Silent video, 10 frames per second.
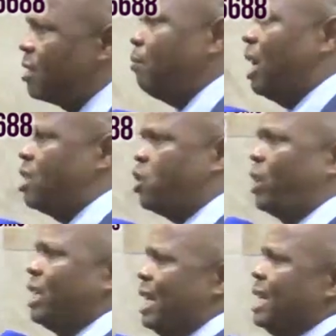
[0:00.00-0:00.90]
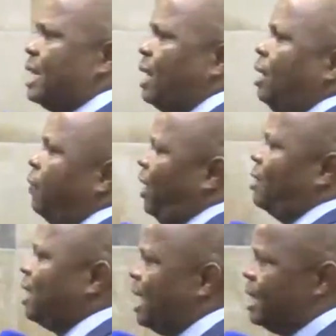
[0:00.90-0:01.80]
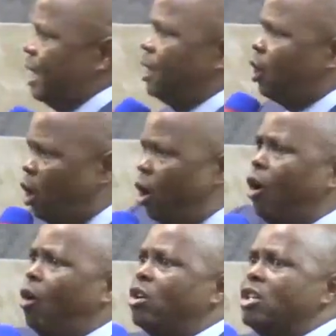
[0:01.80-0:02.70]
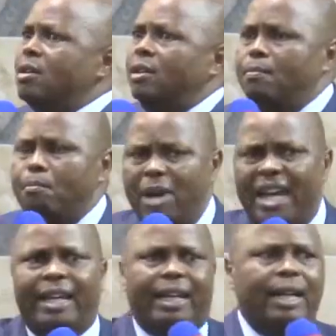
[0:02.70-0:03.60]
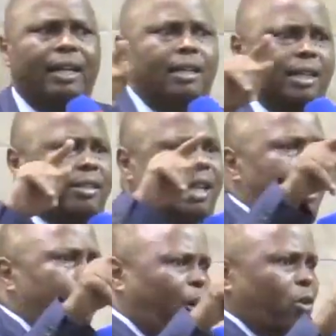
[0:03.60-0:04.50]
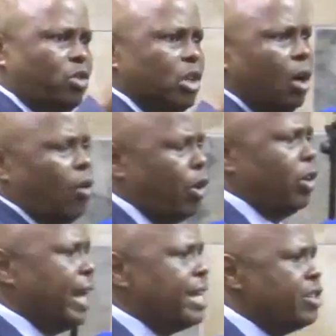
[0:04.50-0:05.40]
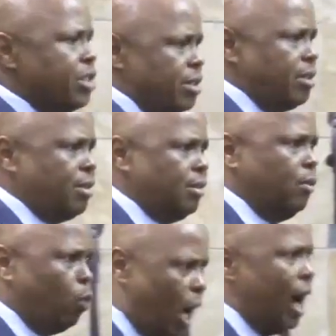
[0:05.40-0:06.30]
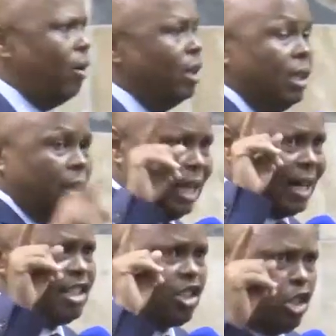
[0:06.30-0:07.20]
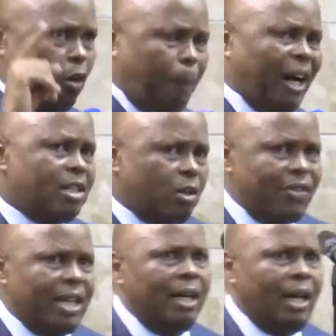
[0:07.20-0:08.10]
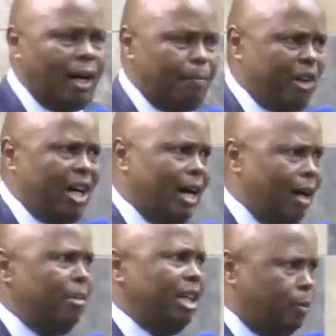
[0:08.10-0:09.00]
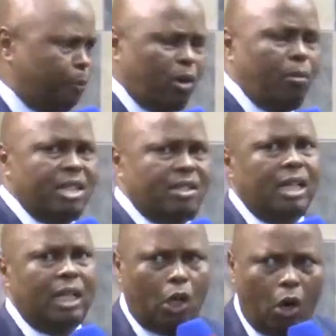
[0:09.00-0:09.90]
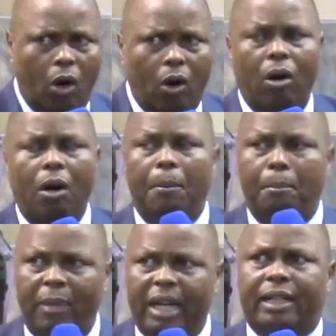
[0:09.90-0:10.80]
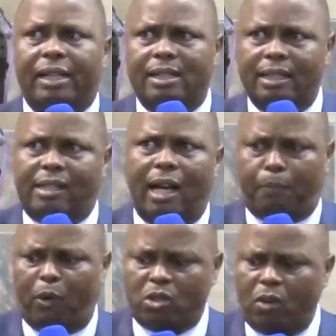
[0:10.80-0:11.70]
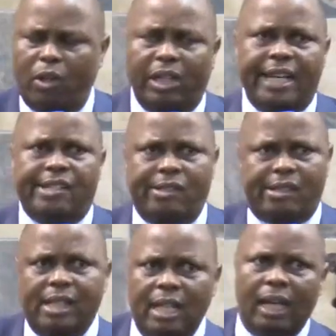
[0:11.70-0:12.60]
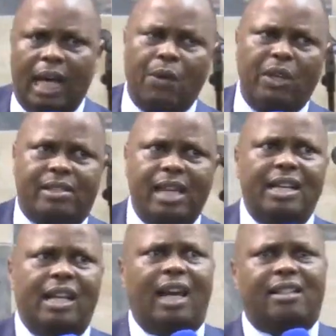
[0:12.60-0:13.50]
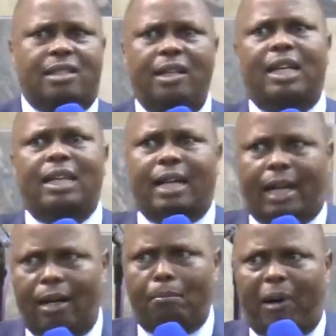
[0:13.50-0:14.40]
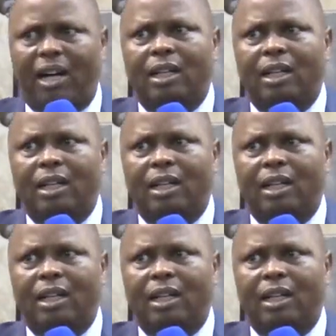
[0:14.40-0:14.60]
us Matthew 28 verse 19. Go make disciples of all nations. Wow. That is still part of the Abrahamic promise. Go make disciples of all nations. And we said last year in the camp